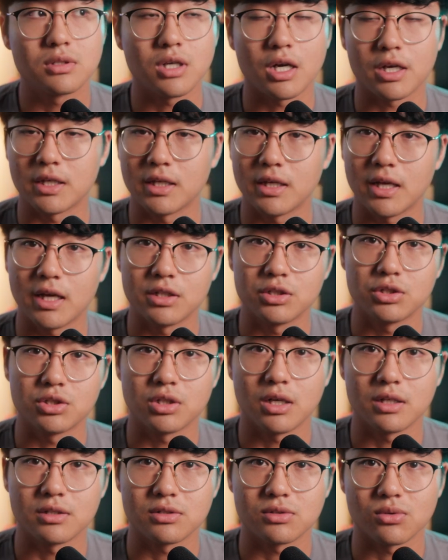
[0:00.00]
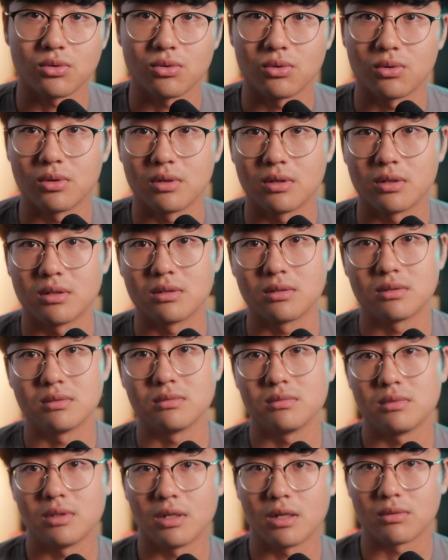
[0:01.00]
talking headshots, or
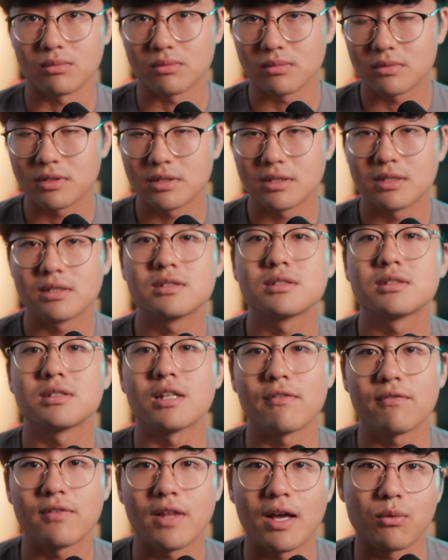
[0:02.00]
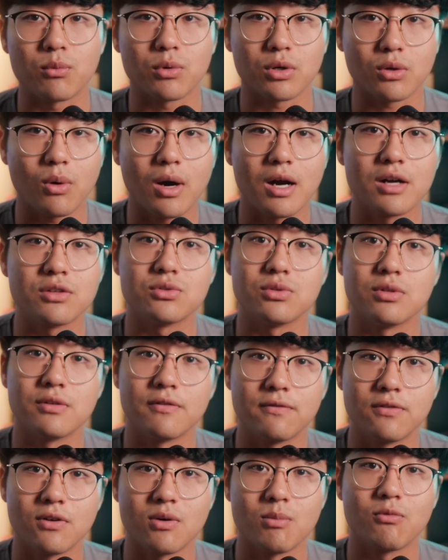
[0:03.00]
stuff that requires you to
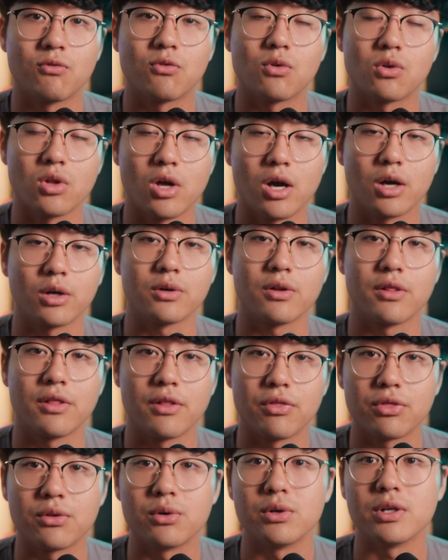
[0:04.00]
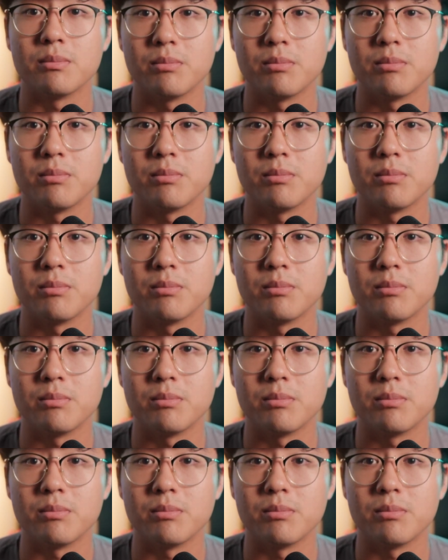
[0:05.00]
film for longer than 30